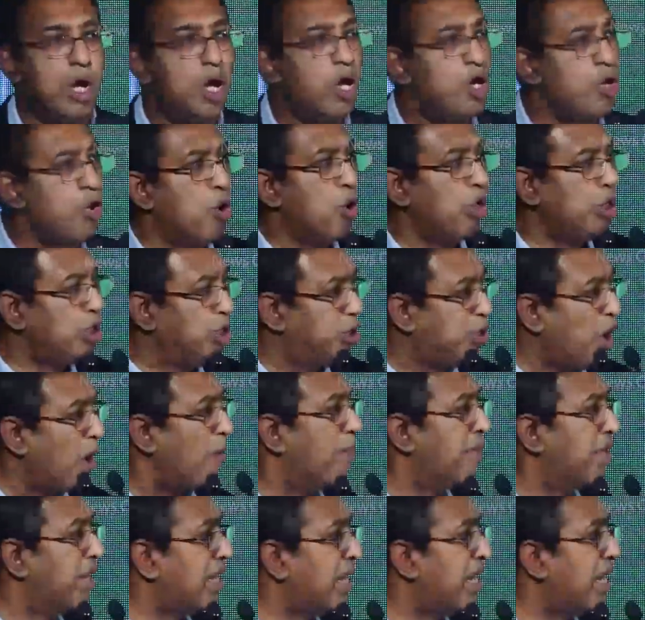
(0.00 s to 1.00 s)
No
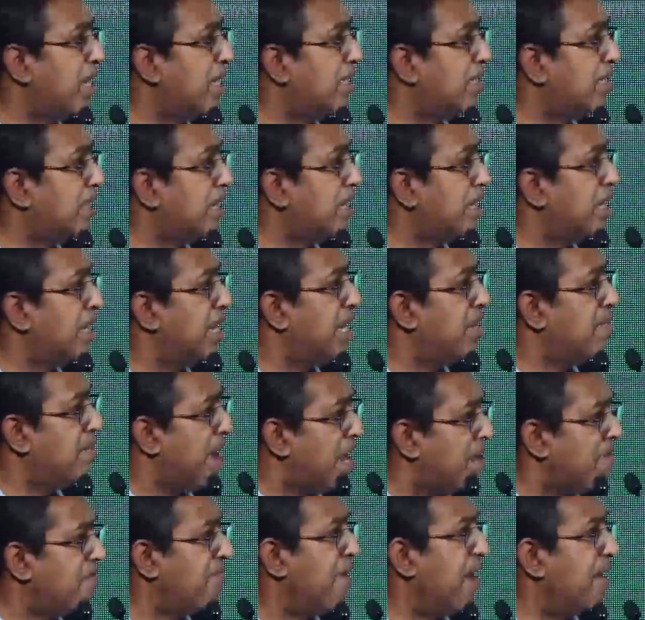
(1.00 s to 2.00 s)
job creation in
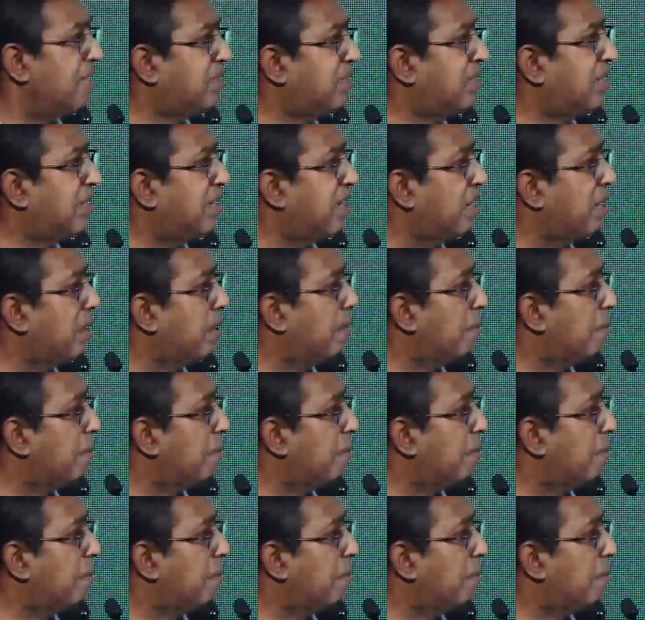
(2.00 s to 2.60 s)
manufacturing,